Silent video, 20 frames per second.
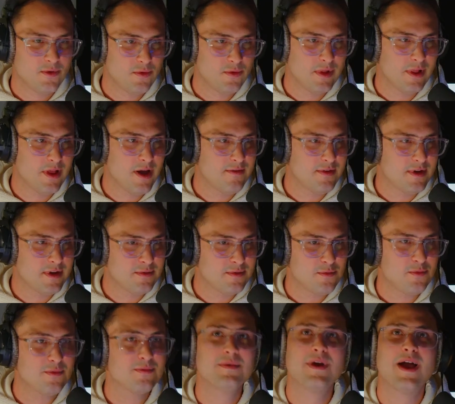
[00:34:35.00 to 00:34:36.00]
We love it.
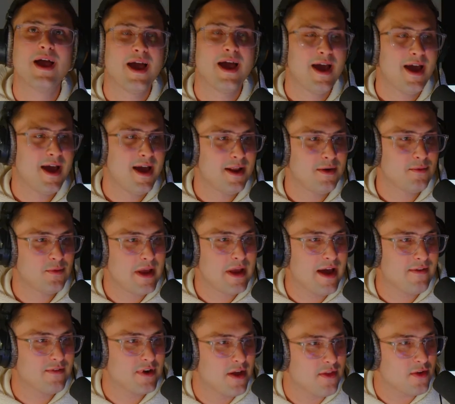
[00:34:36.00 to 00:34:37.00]
And we
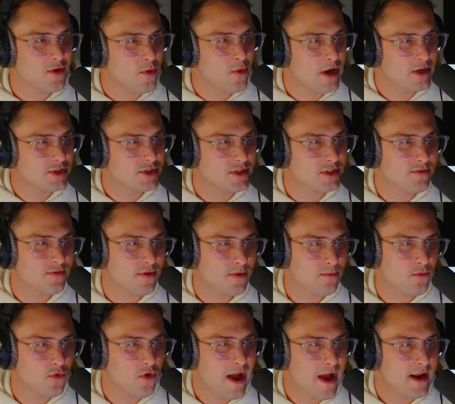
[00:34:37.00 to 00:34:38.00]
have another question
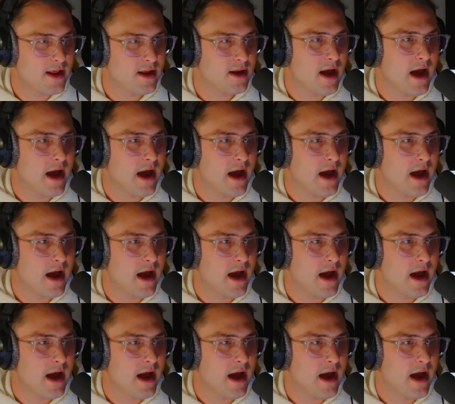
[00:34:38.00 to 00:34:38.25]
from Reddit.